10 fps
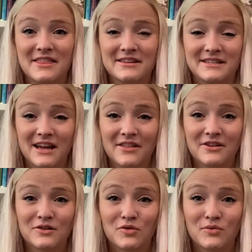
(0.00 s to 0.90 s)

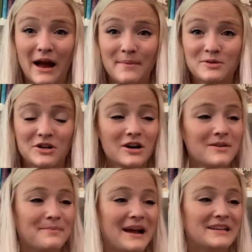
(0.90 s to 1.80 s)
Southern
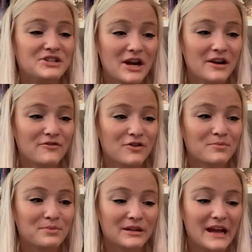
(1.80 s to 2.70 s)
Rapture by Jennifer
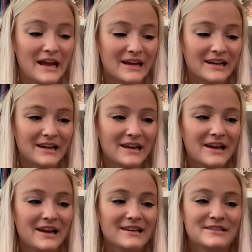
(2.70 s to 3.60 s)
Blake.
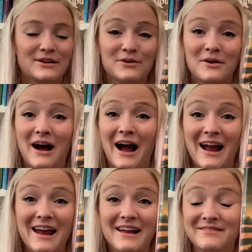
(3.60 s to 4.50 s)
So
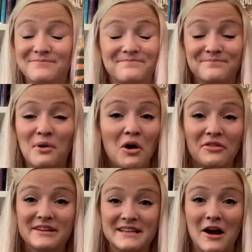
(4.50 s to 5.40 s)
I pulled
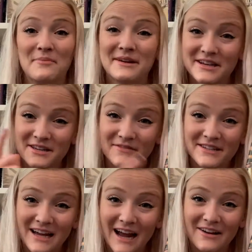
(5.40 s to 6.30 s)
this out because of the
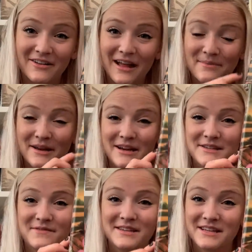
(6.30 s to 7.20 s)
title and because
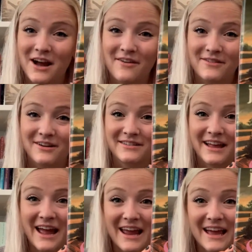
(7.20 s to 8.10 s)
of this cover.
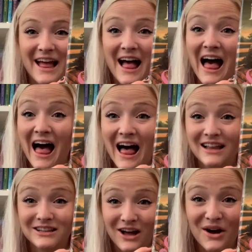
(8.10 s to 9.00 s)
Like,
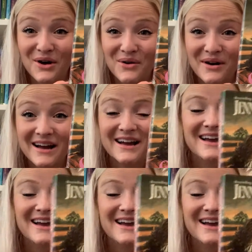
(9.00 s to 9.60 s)
hello.